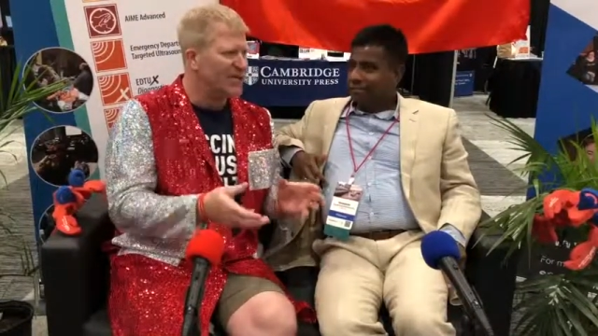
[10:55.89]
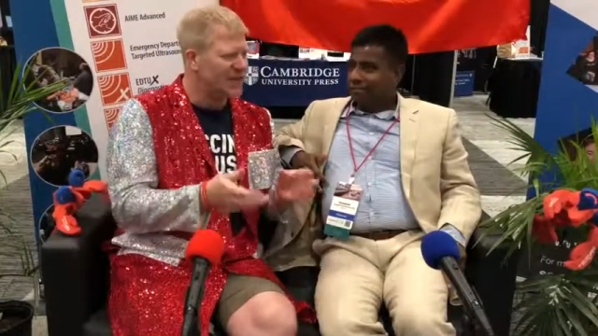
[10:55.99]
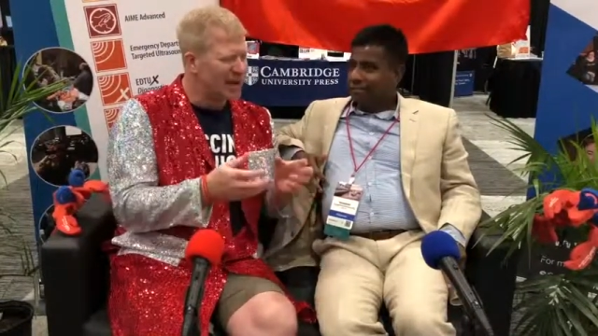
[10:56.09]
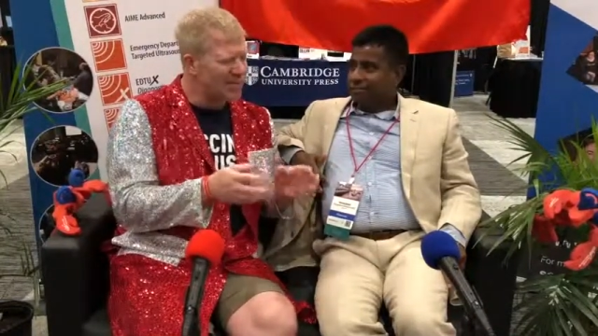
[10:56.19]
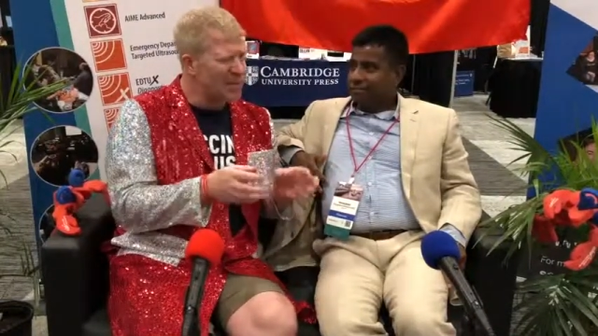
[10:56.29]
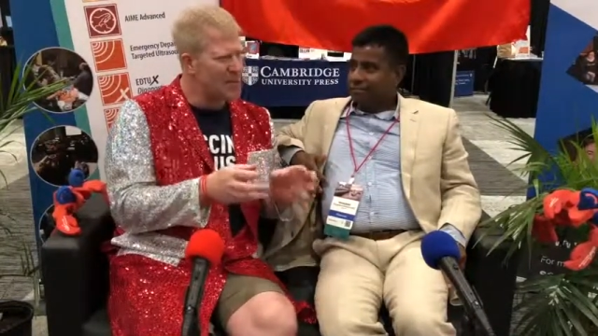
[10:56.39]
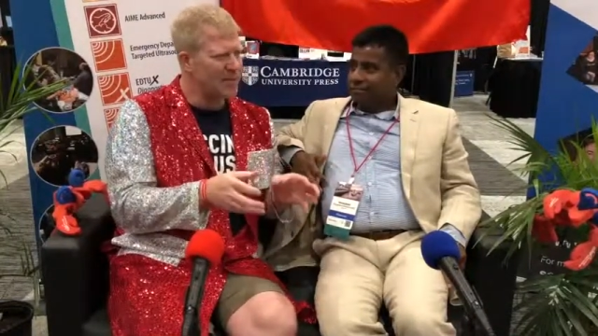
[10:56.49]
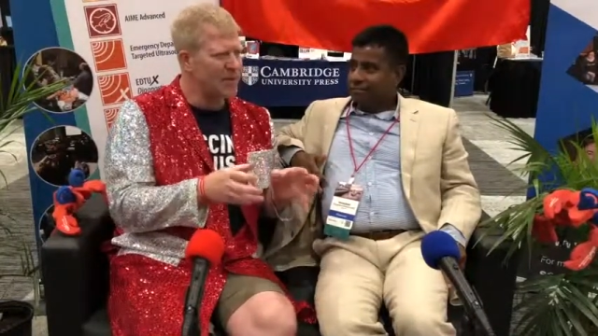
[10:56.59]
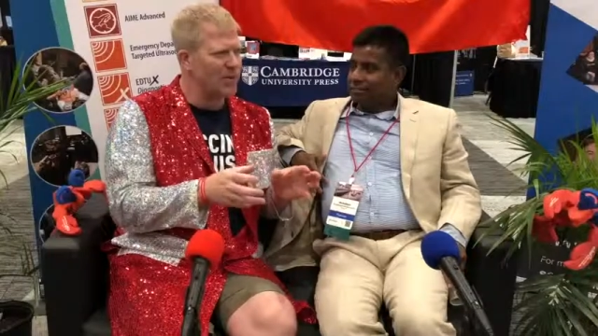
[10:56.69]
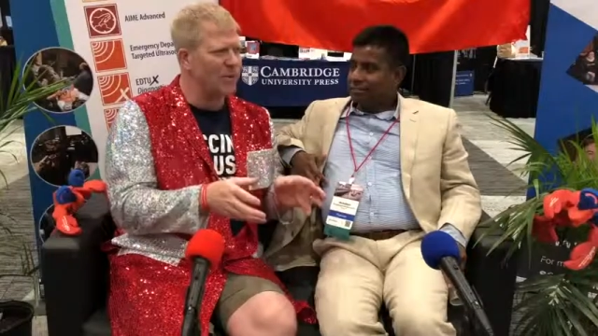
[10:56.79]
Speaker 1: That brings
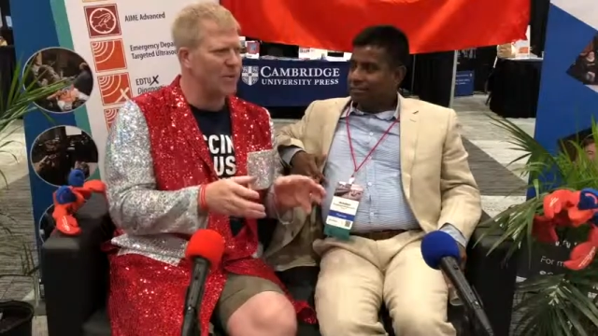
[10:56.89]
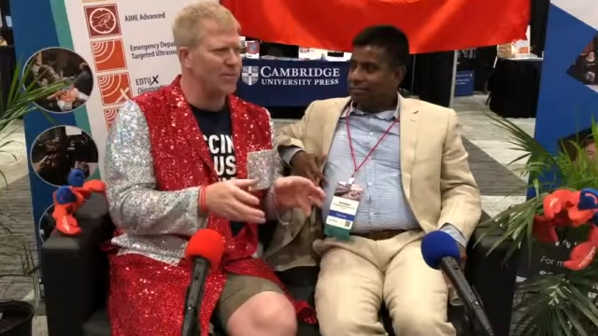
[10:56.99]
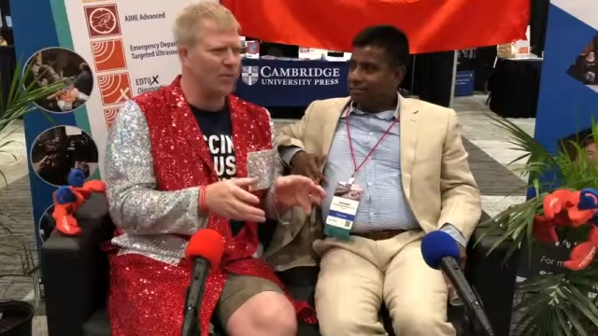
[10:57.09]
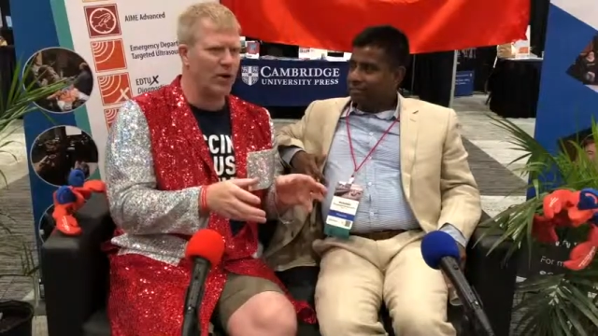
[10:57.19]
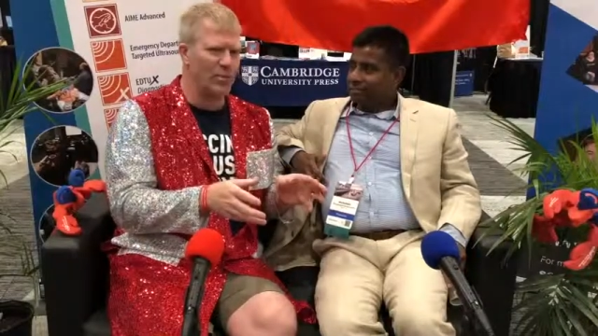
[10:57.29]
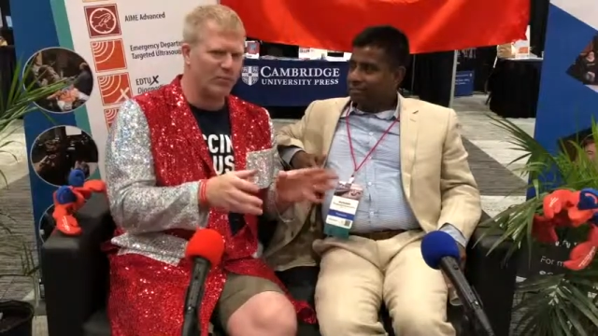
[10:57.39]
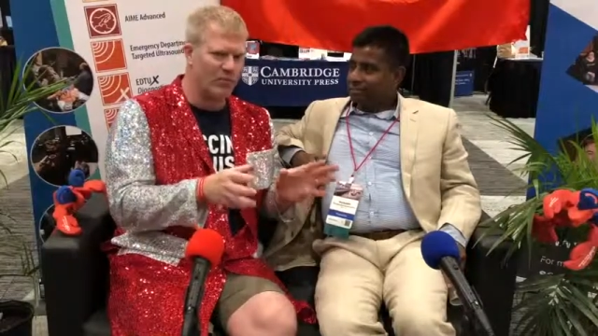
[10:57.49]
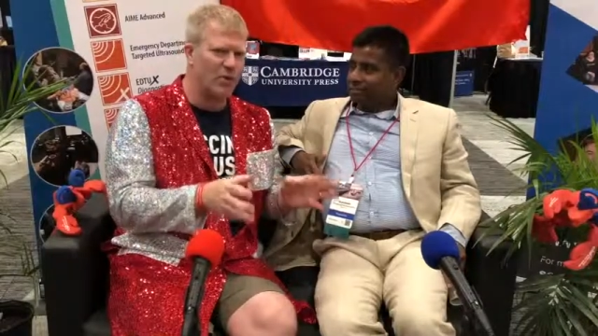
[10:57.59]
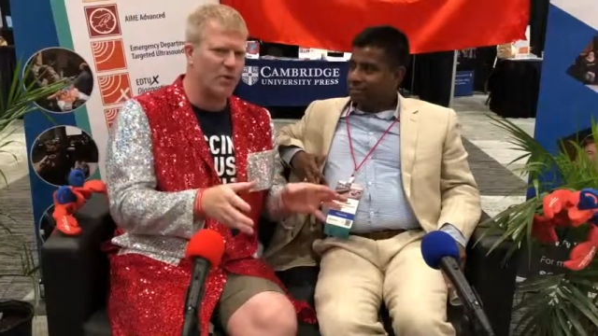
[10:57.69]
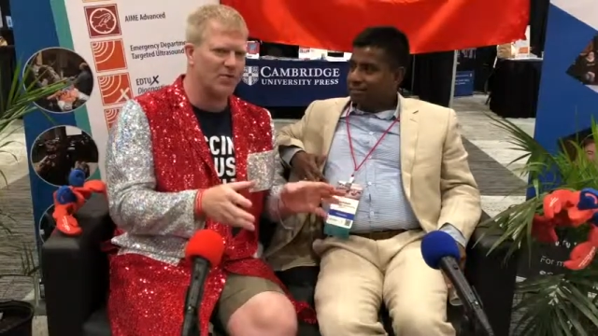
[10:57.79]
up an important point
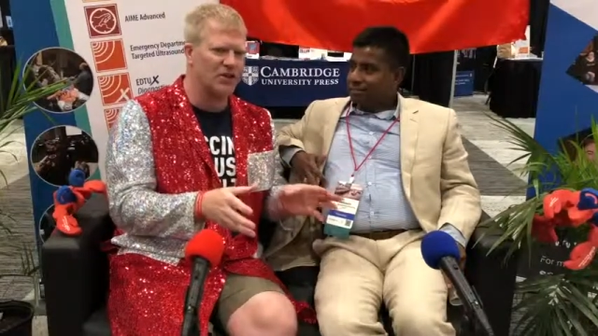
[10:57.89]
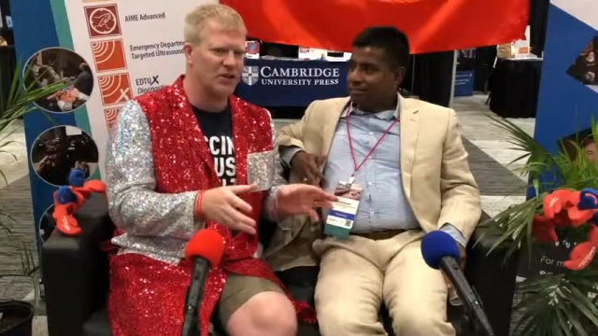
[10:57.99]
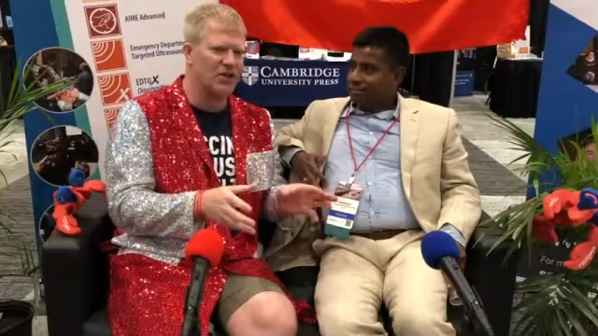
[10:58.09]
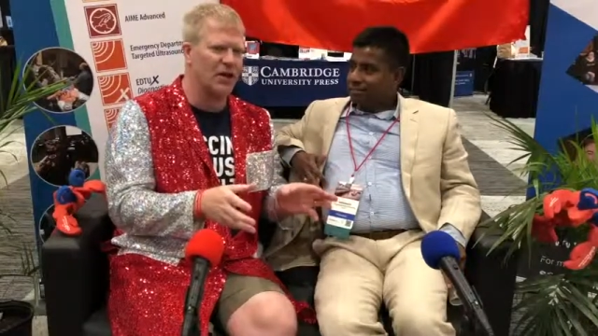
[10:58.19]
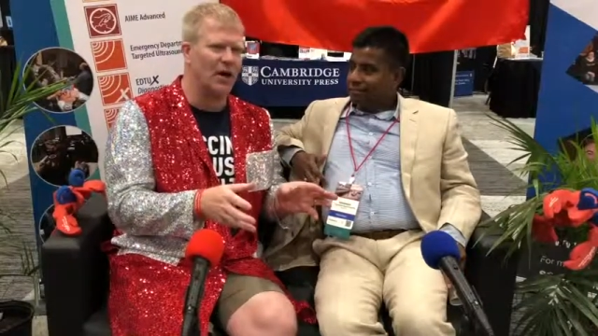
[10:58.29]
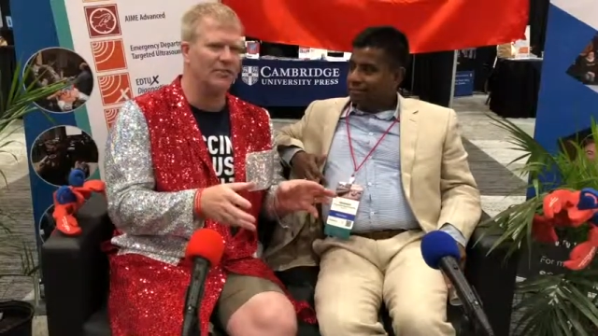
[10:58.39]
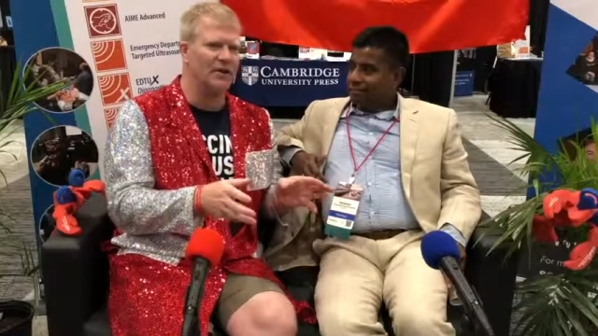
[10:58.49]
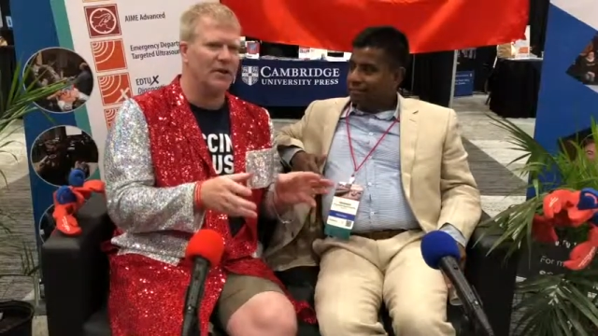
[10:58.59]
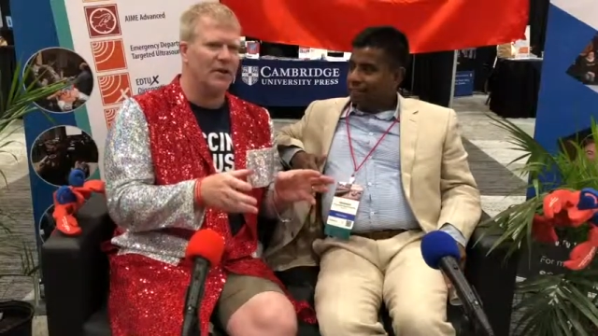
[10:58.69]
before we finish off.